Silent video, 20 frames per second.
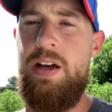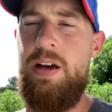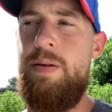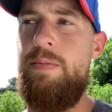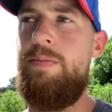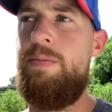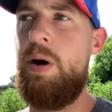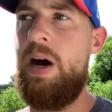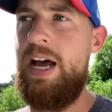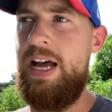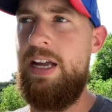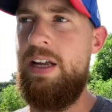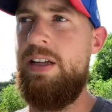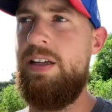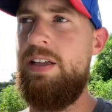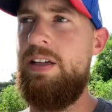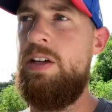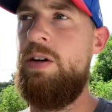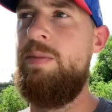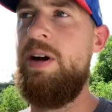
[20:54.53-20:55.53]
But
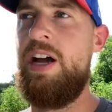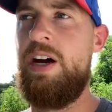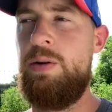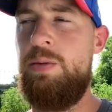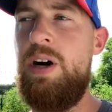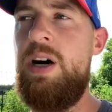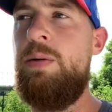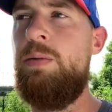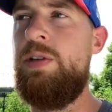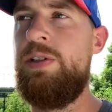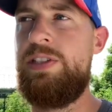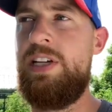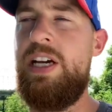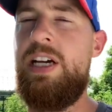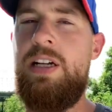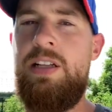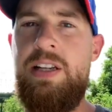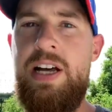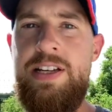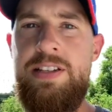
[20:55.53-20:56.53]
no matter what, we'll
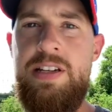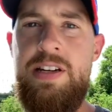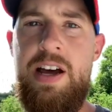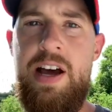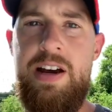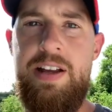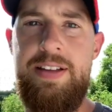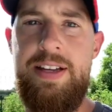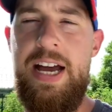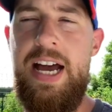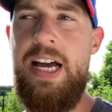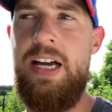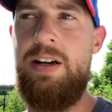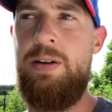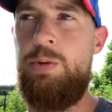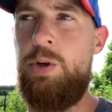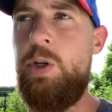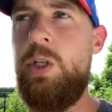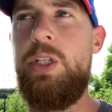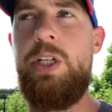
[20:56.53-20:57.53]
take a lesson out of that.
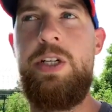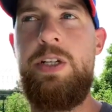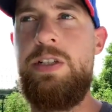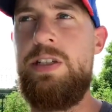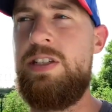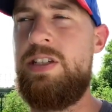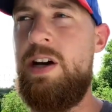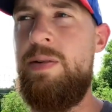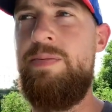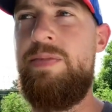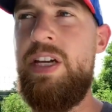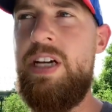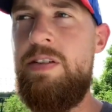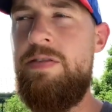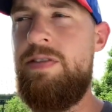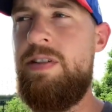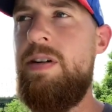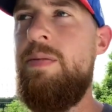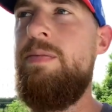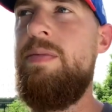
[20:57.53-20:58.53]
We'll learn something
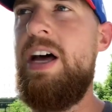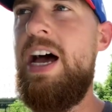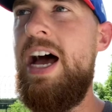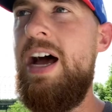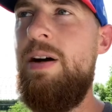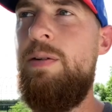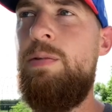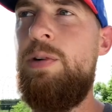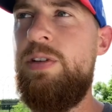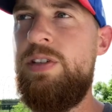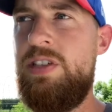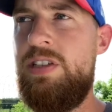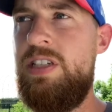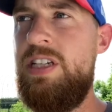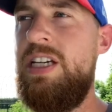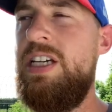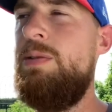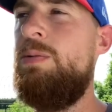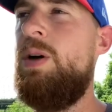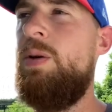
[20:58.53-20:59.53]
from that. We'll
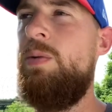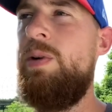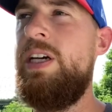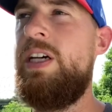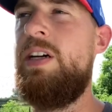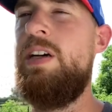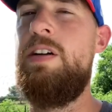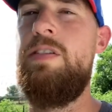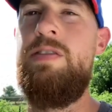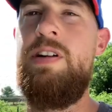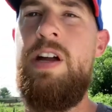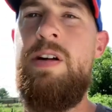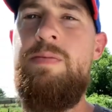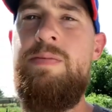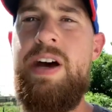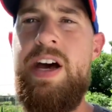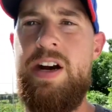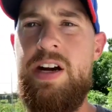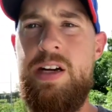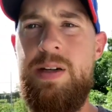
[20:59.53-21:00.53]
see what we could have done
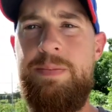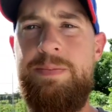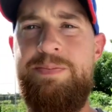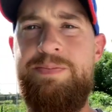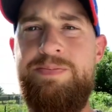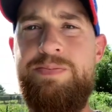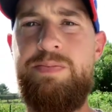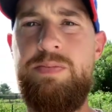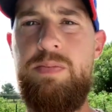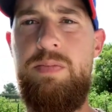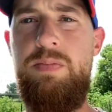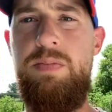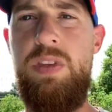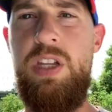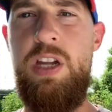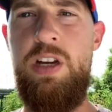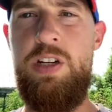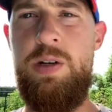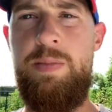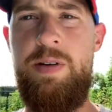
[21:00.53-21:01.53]
better
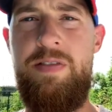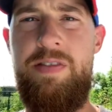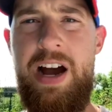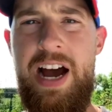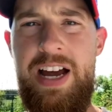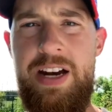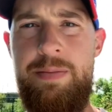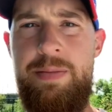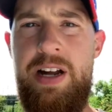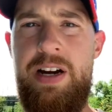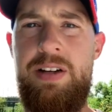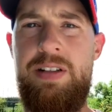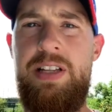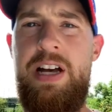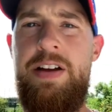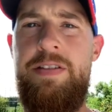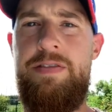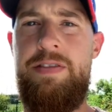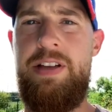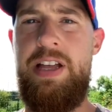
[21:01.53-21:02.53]
to provide a better
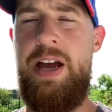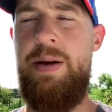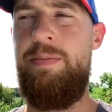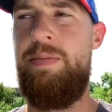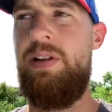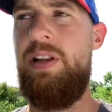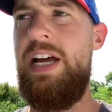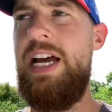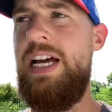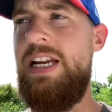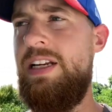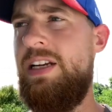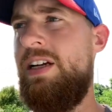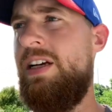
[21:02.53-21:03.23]
life for that plant.